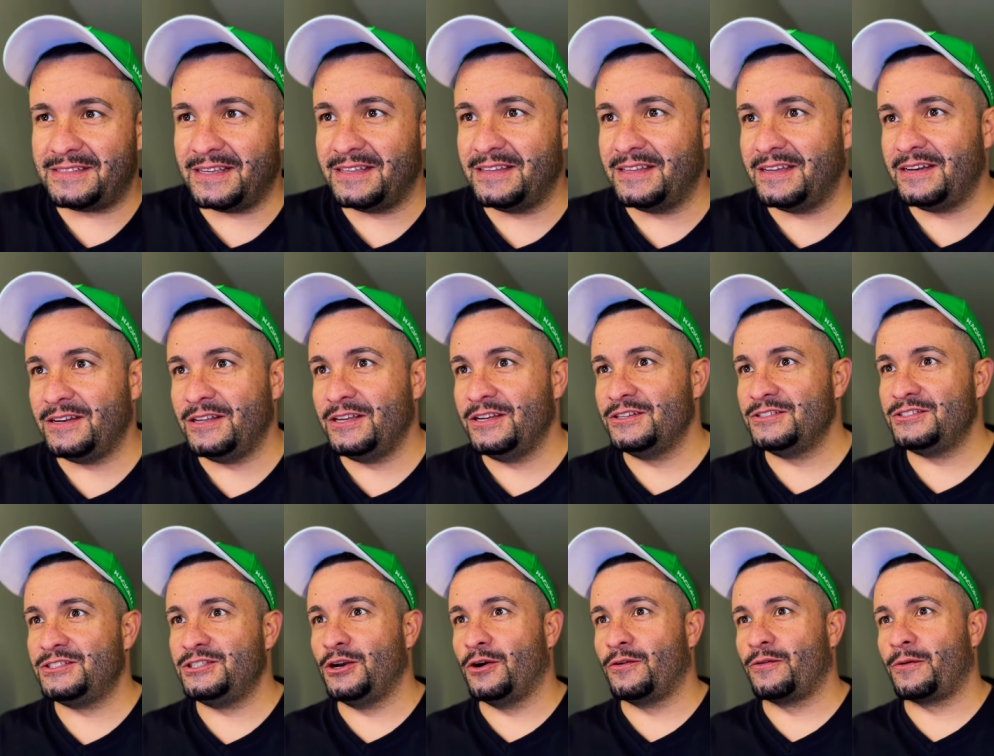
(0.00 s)
and then
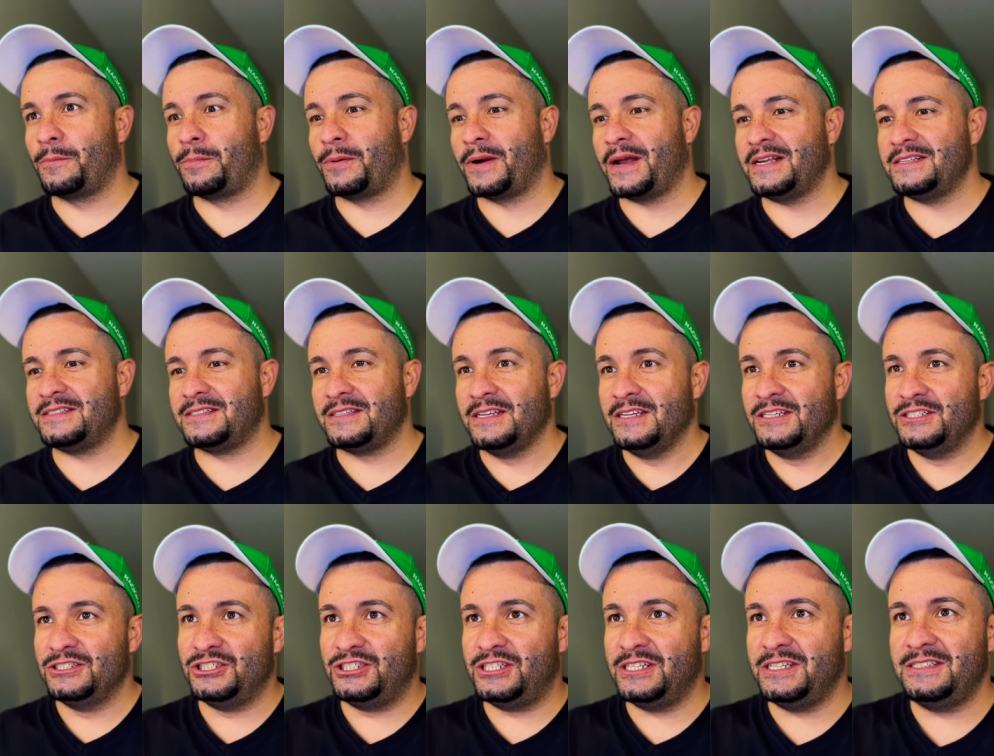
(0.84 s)
here's the overpriced
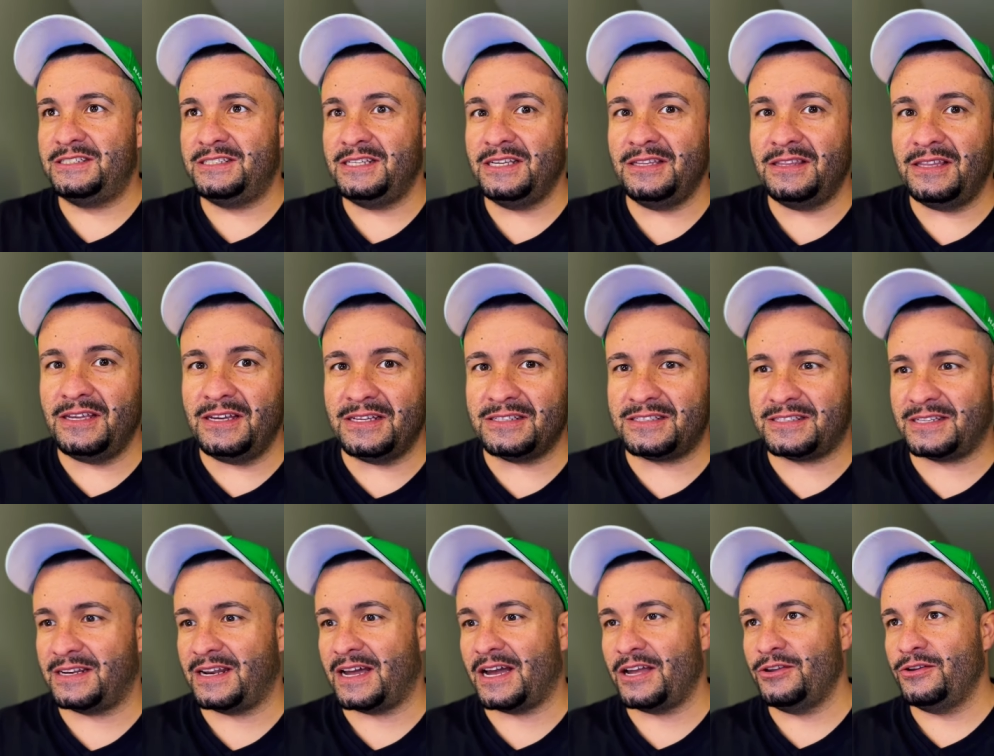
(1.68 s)
GT this,
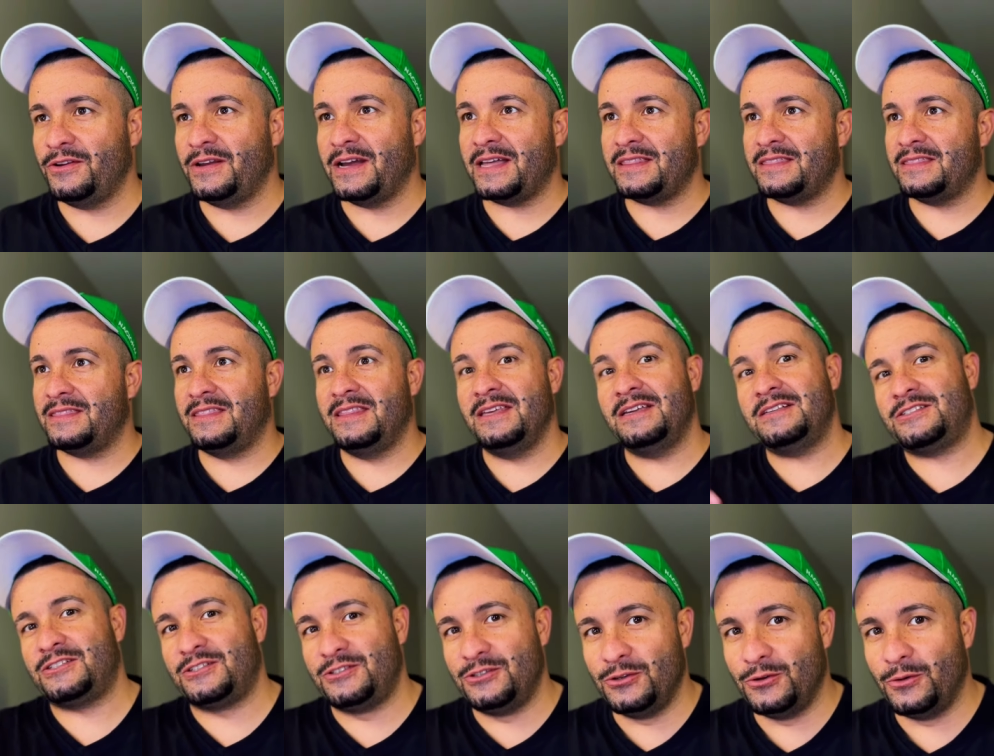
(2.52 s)
and now you got
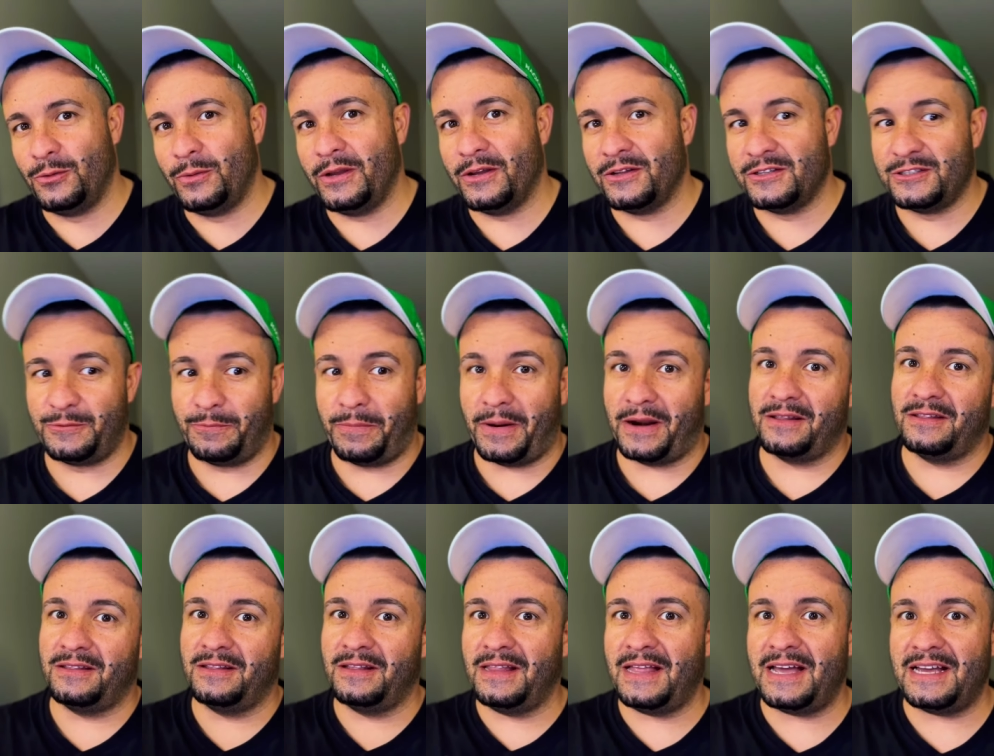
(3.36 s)
this new wheel, it's better
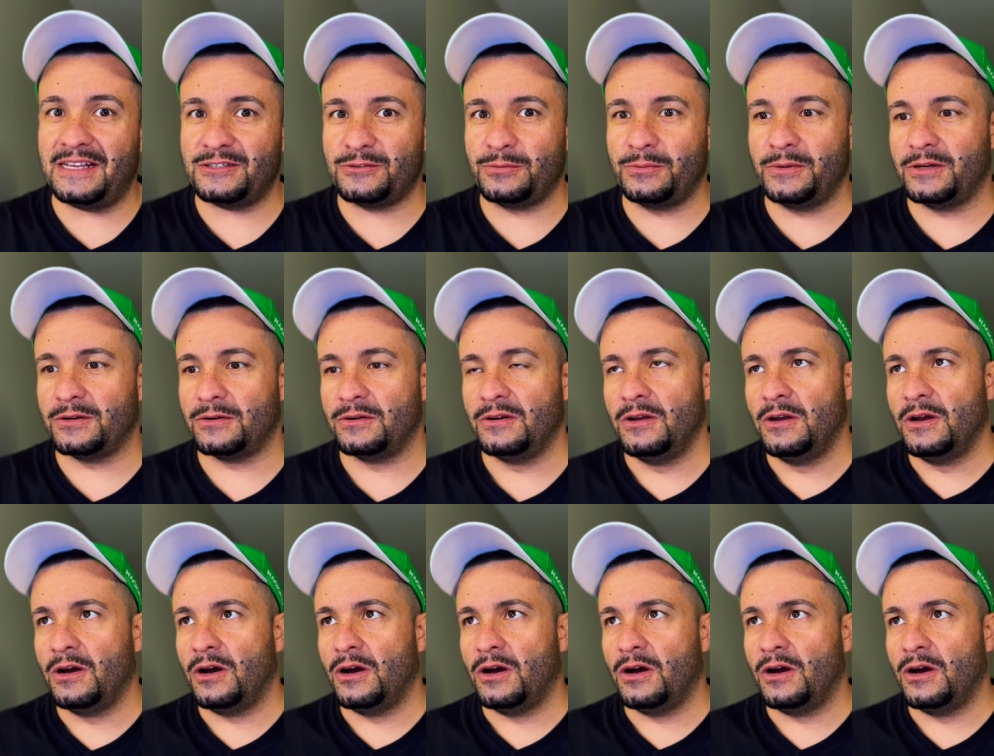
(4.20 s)
than the last wheel.